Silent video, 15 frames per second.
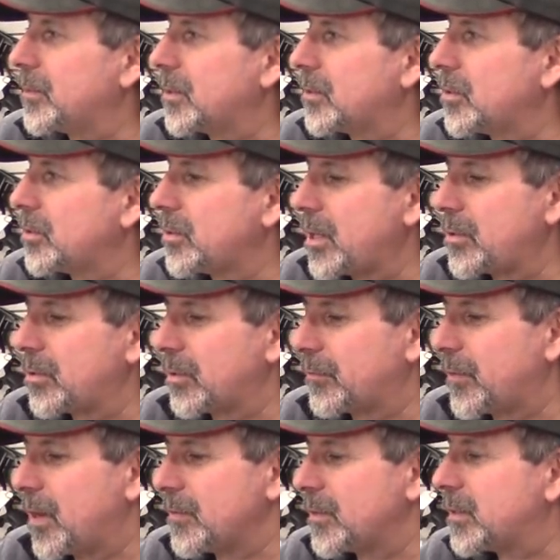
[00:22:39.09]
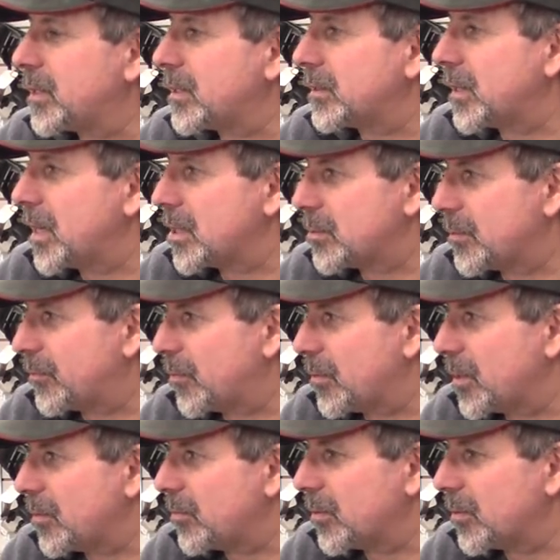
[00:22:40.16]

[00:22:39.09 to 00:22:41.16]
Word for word: You know, they, they, took five to 10 tanks before they